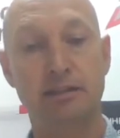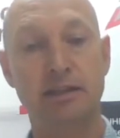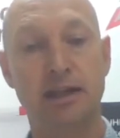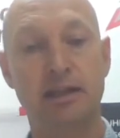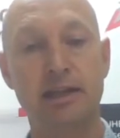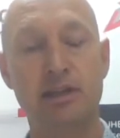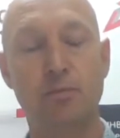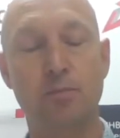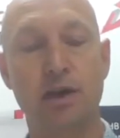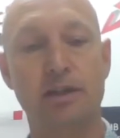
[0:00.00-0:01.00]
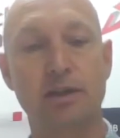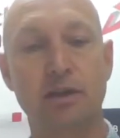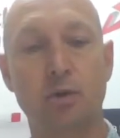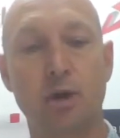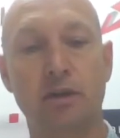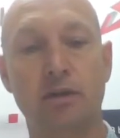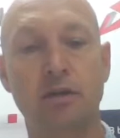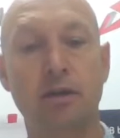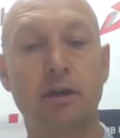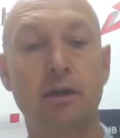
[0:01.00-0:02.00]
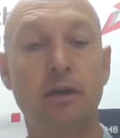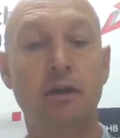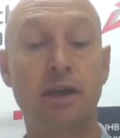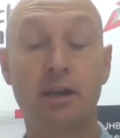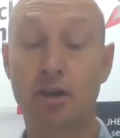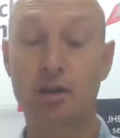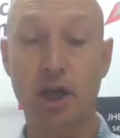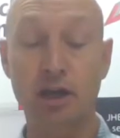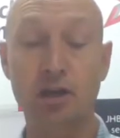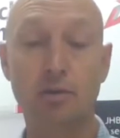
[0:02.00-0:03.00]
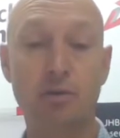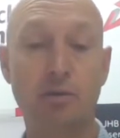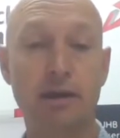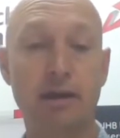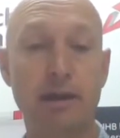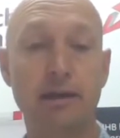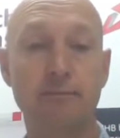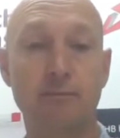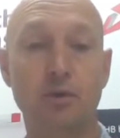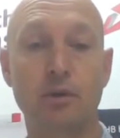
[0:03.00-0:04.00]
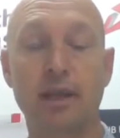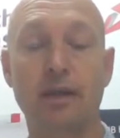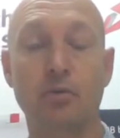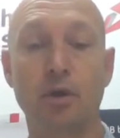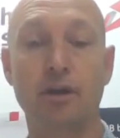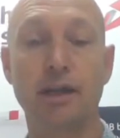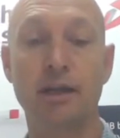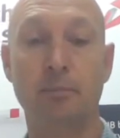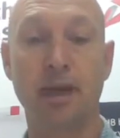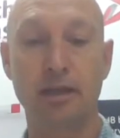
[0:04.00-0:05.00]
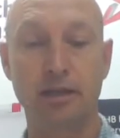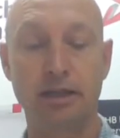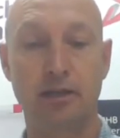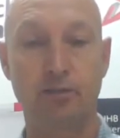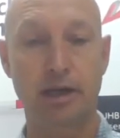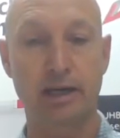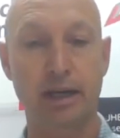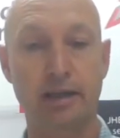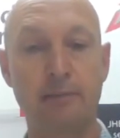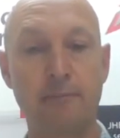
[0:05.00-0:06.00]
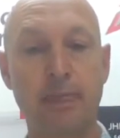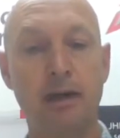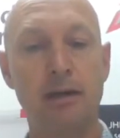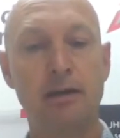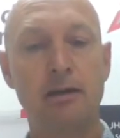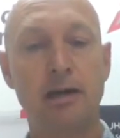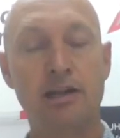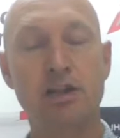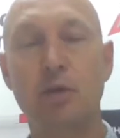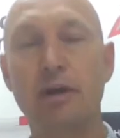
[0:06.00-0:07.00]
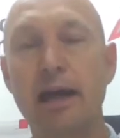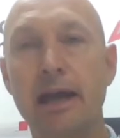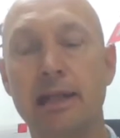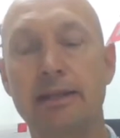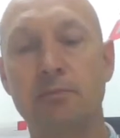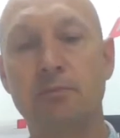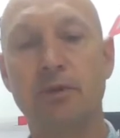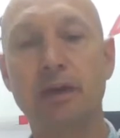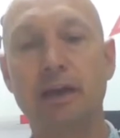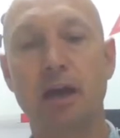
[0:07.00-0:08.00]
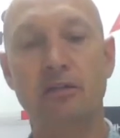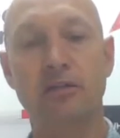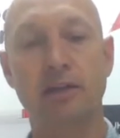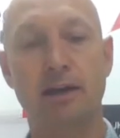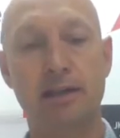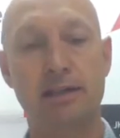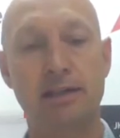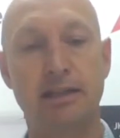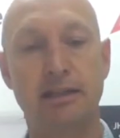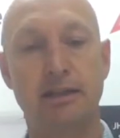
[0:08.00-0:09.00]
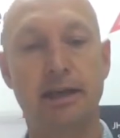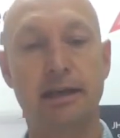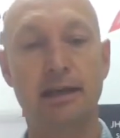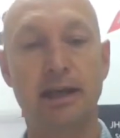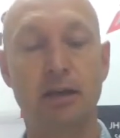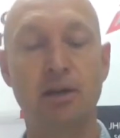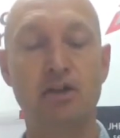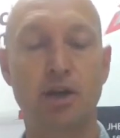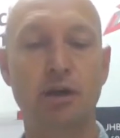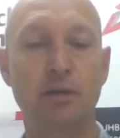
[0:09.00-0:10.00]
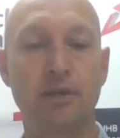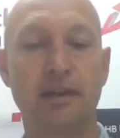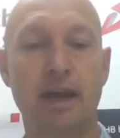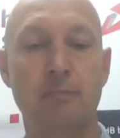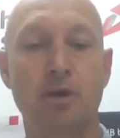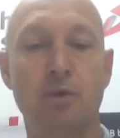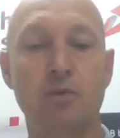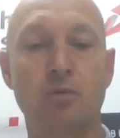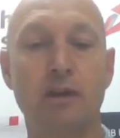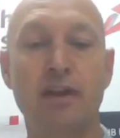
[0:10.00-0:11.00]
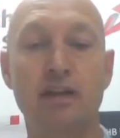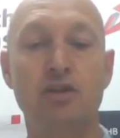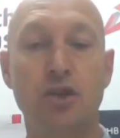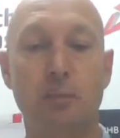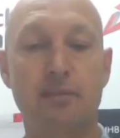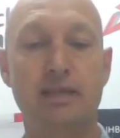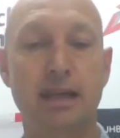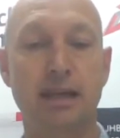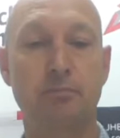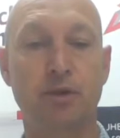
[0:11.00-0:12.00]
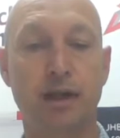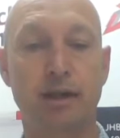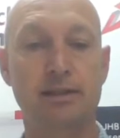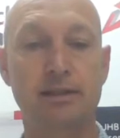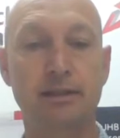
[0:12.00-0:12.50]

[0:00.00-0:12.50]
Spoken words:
Now, these two products can work in conjunction with one another, or they can work independently of one another. I just want to add that pre-COVID-19, the Elmo document camera was one of our top-selling products.